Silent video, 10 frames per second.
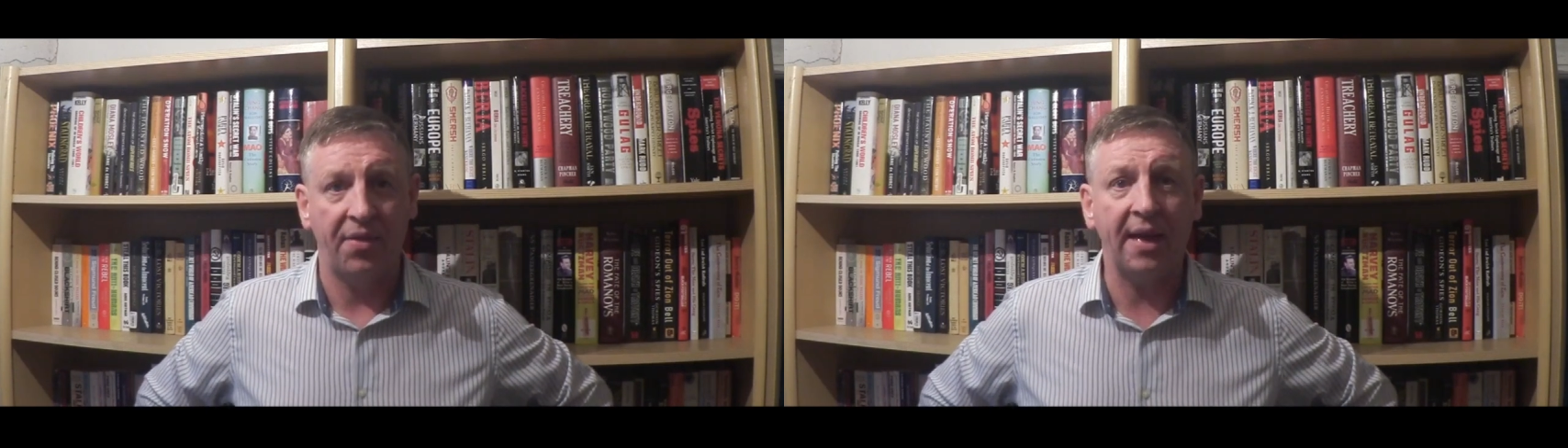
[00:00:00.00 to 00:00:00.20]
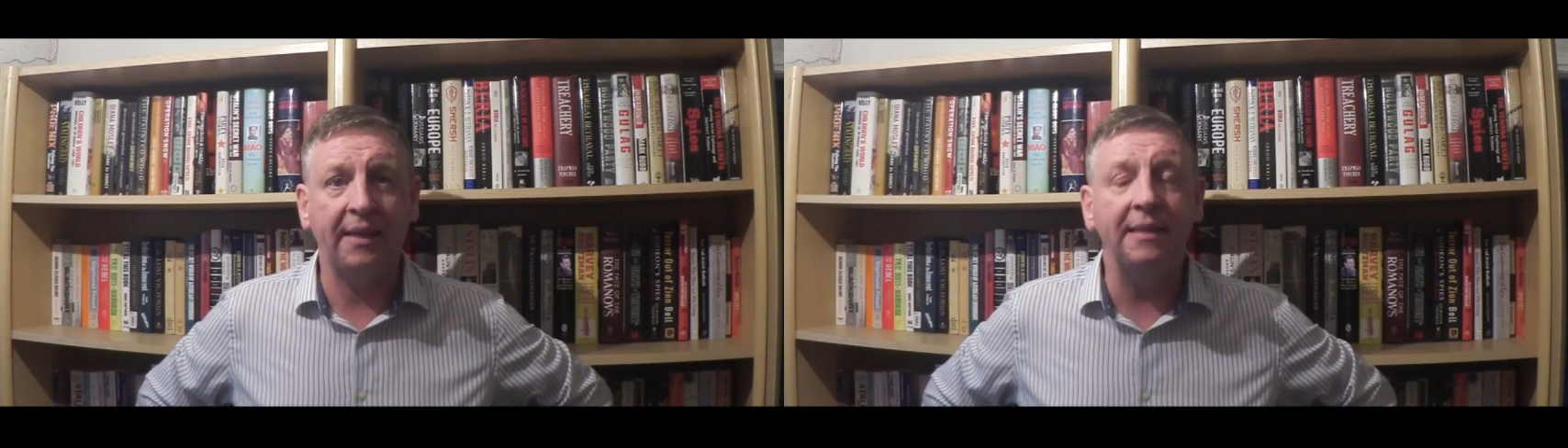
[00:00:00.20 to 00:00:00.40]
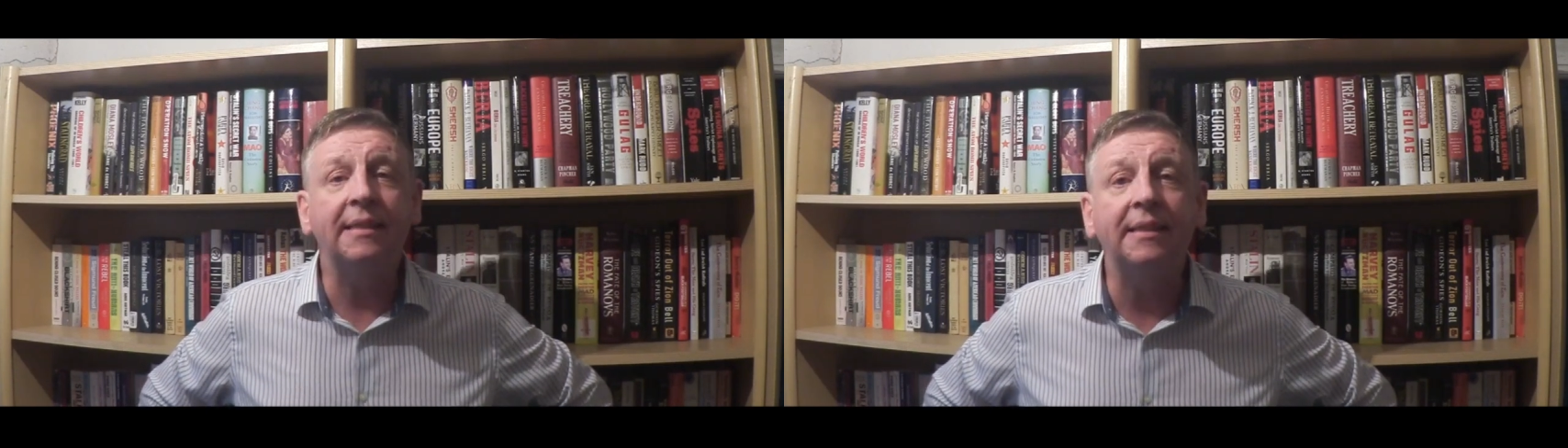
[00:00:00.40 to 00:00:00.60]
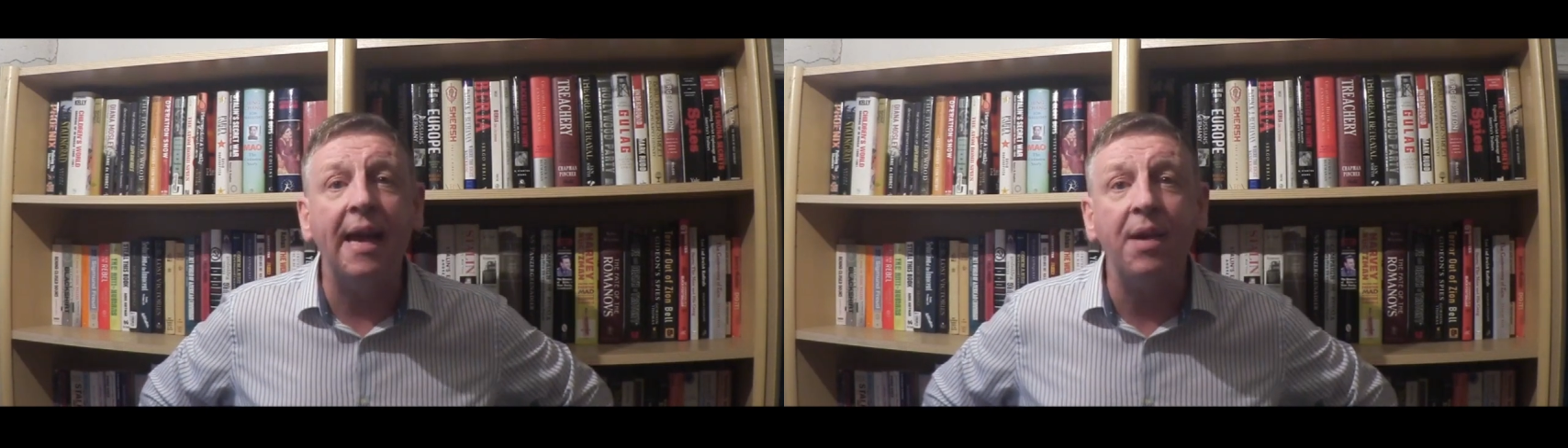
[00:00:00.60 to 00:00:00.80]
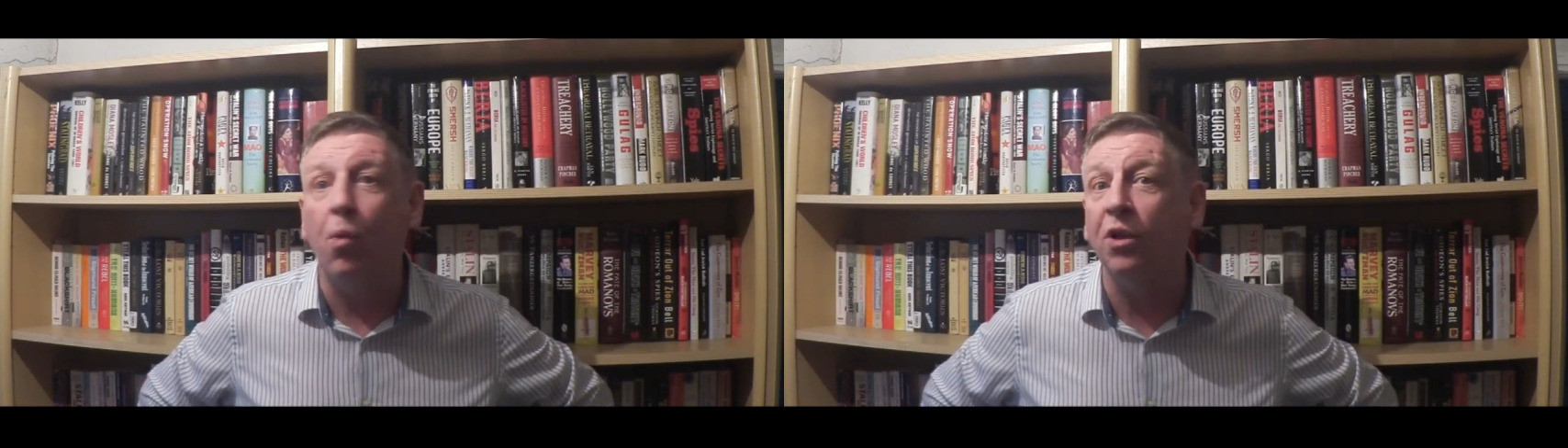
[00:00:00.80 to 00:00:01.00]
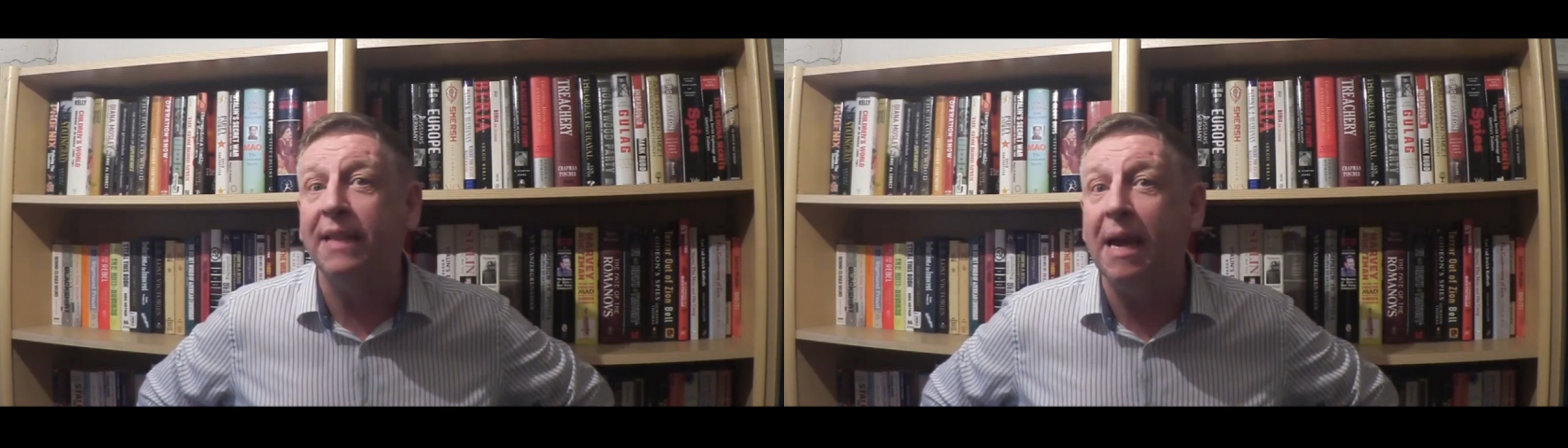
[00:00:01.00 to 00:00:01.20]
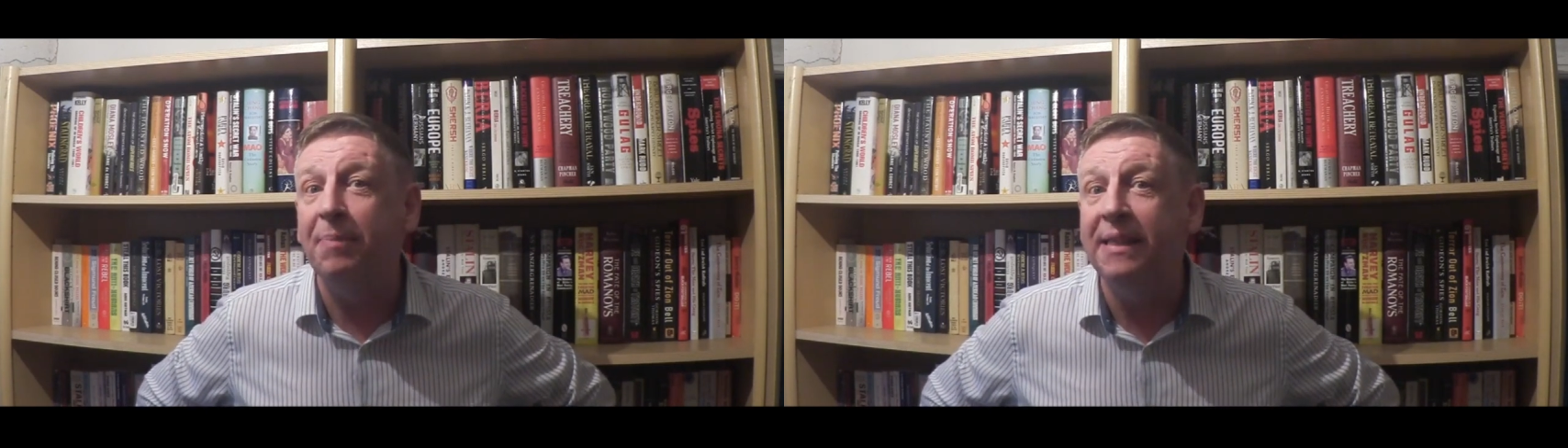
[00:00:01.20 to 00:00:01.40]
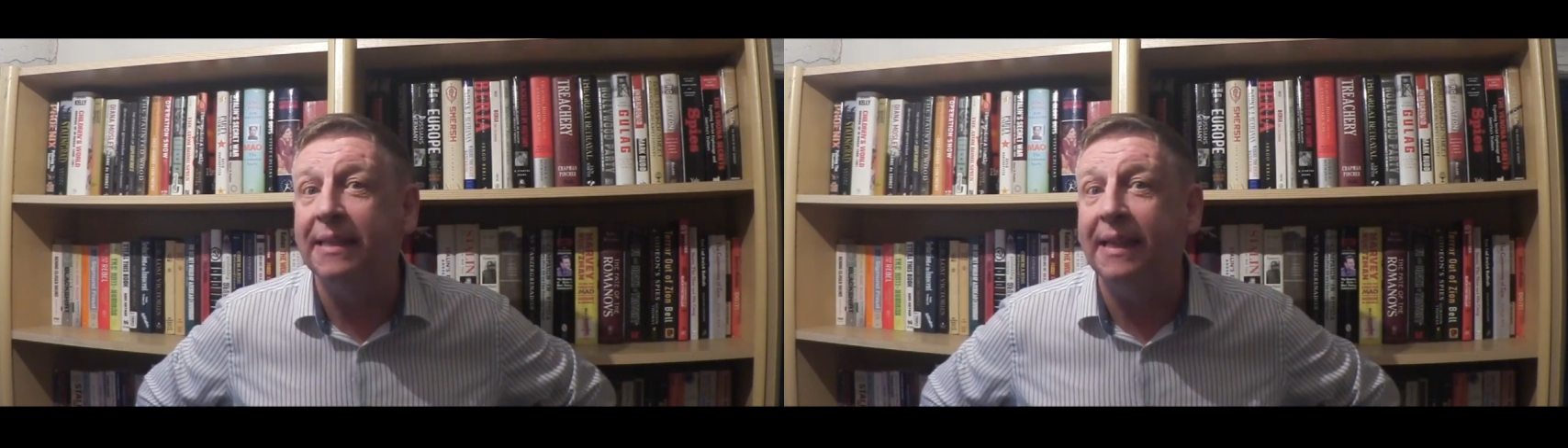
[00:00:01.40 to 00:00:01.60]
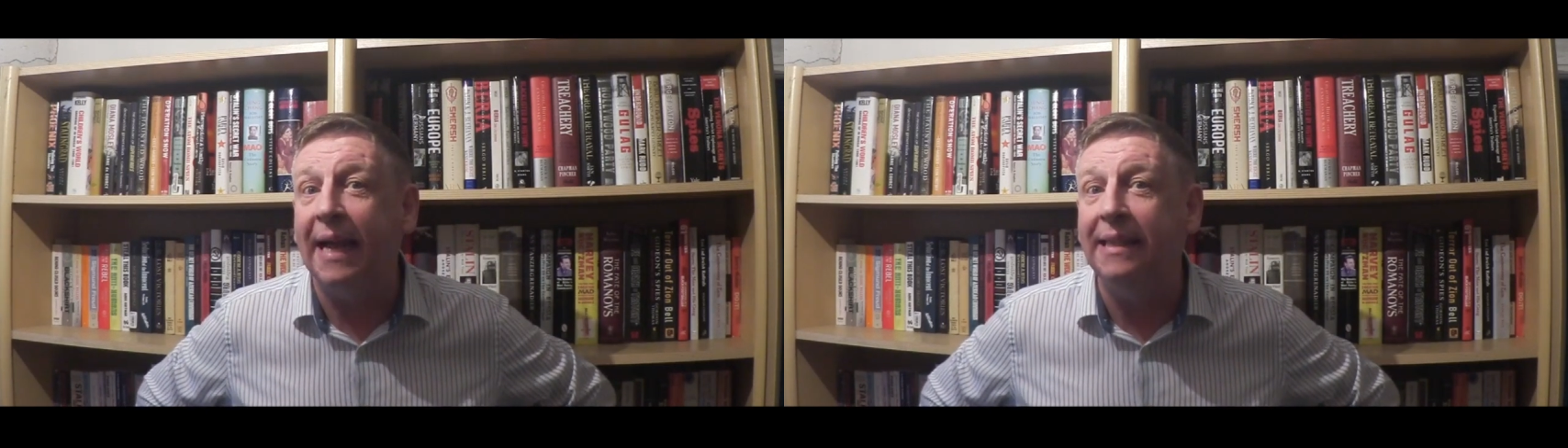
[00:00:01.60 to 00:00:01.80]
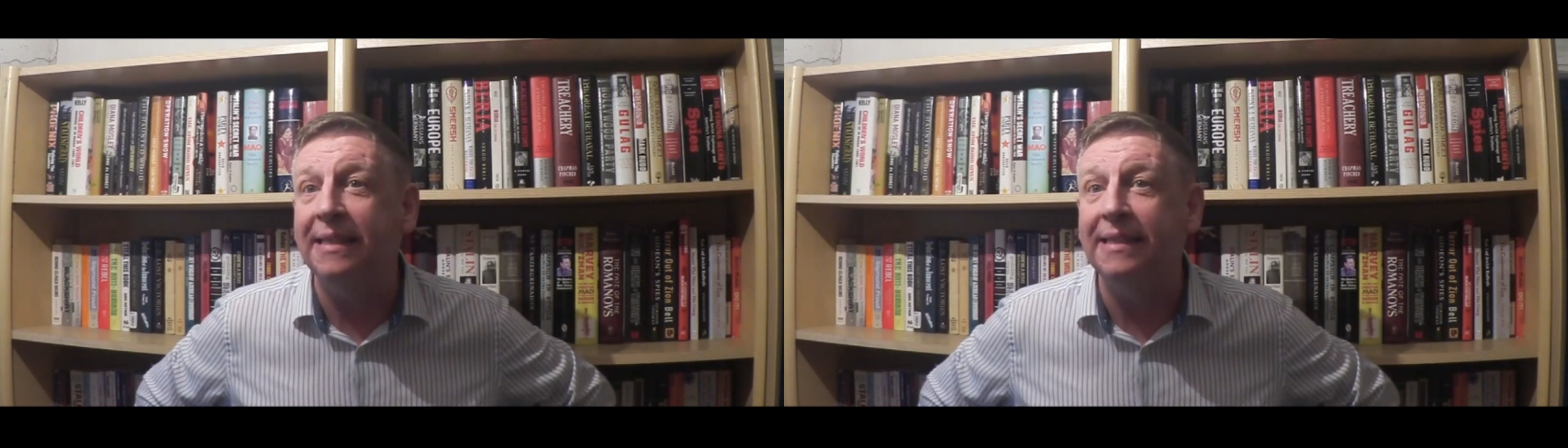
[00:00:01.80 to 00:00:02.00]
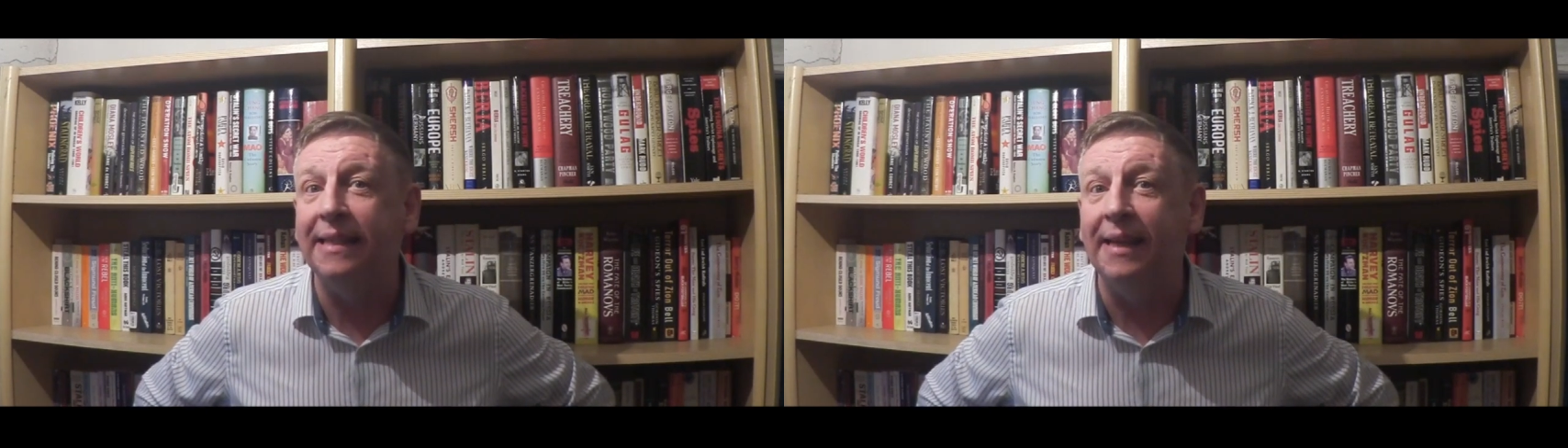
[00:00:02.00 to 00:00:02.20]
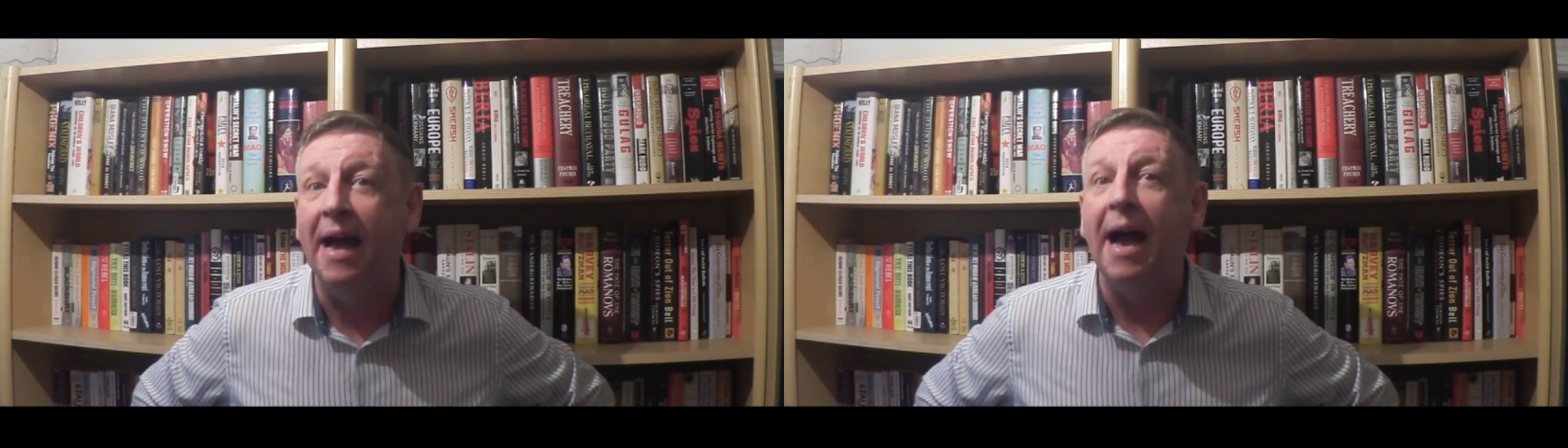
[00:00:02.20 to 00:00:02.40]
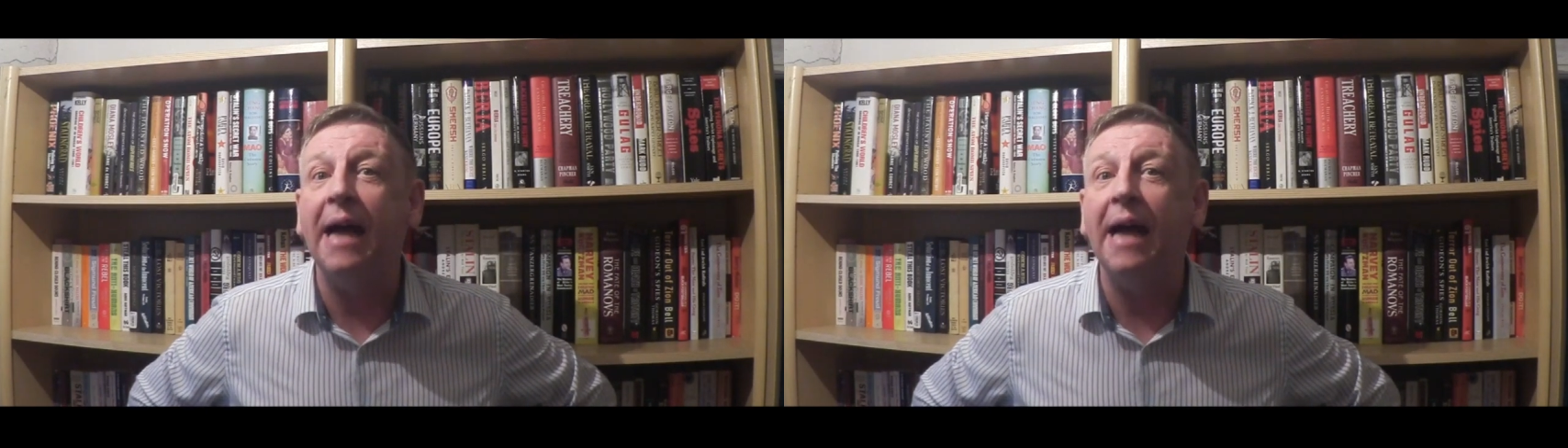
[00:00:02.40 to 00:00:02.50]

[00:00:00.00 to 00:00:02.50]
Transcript: that could say what's happened to Kensington